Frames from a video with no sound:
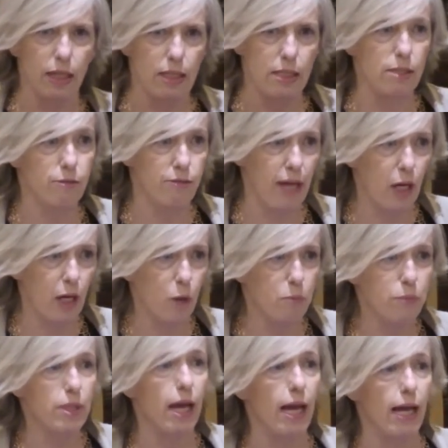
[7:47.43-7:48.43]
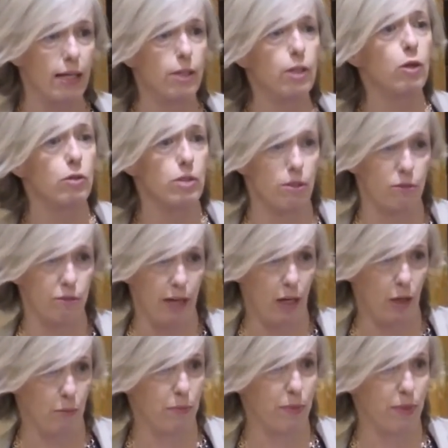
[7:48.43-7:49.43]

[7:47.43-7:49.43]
developed and not developed